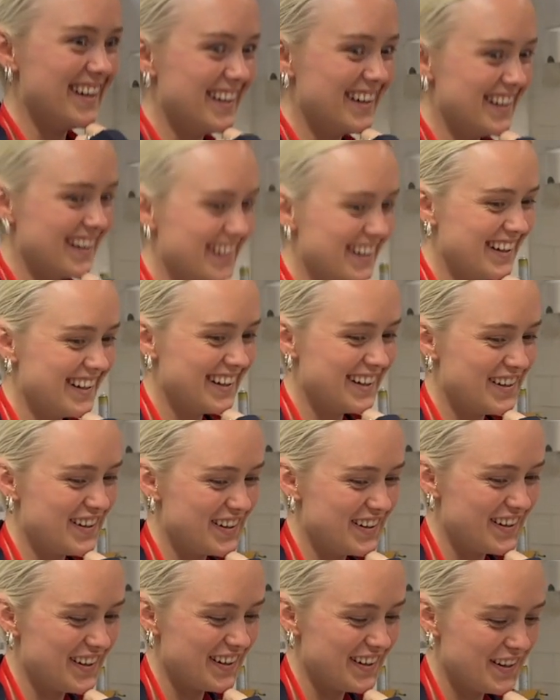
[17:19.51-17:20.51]
hey guys,
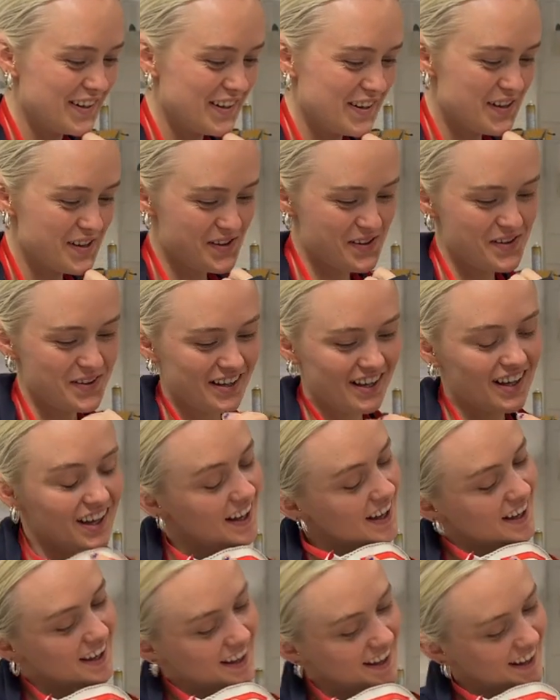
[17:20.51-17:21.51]
this is
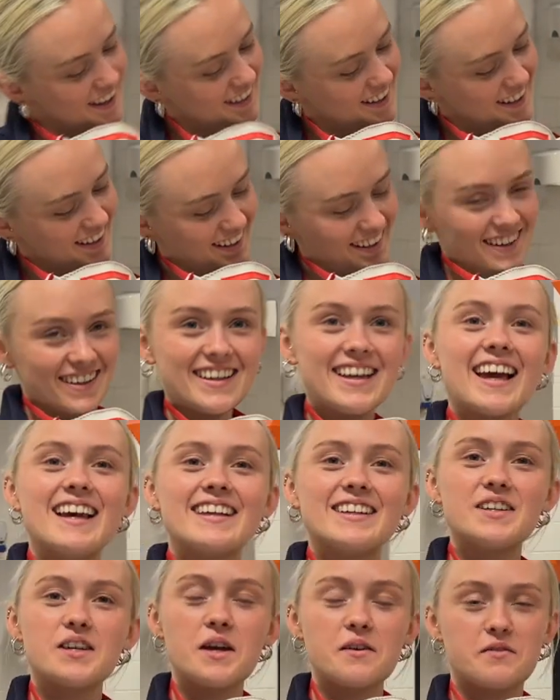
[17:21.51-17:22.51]
Elena. Yeah,
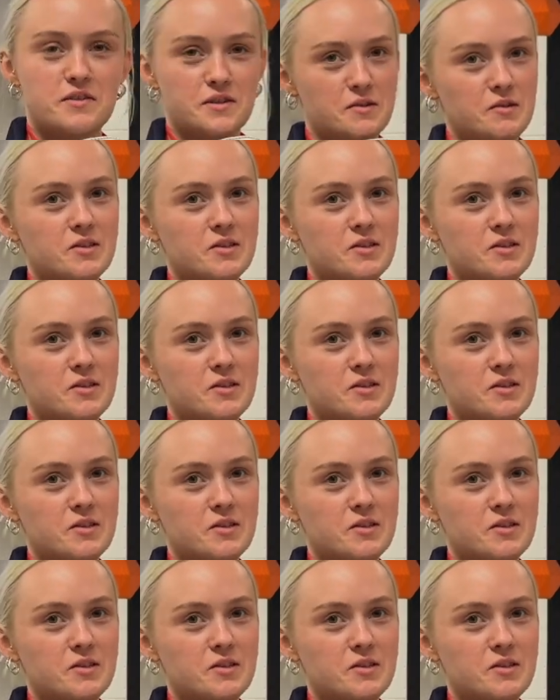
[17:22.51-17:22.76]
you, if you